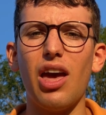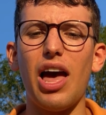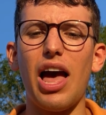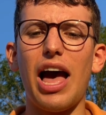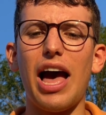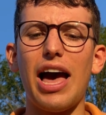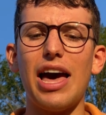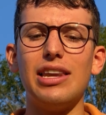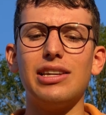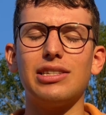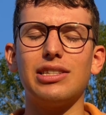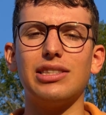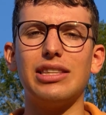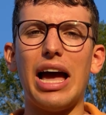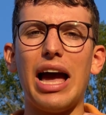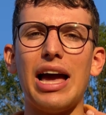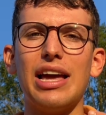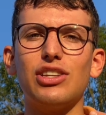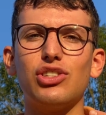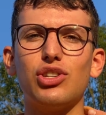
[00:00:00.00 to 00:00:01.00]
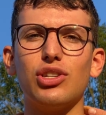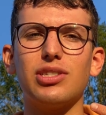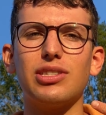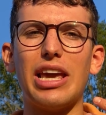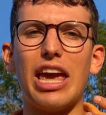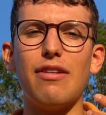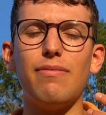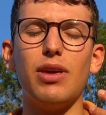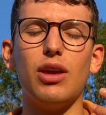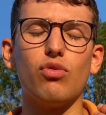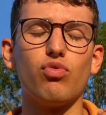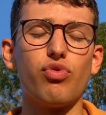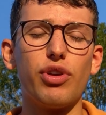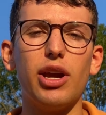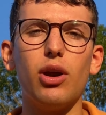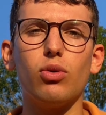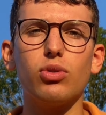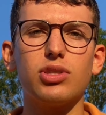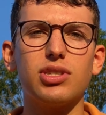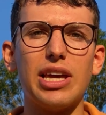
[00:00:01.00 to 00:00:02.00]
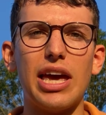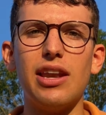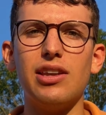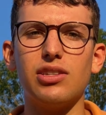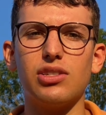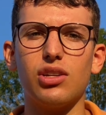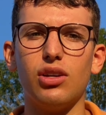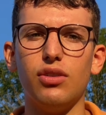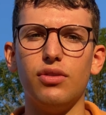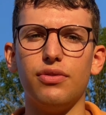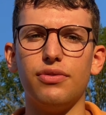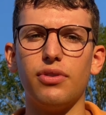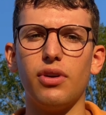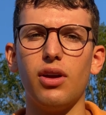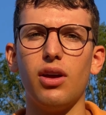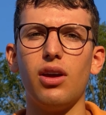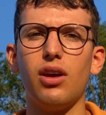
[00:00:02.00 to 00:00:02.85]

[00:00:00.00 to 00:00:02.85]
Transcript: And that just gave me a real sense of,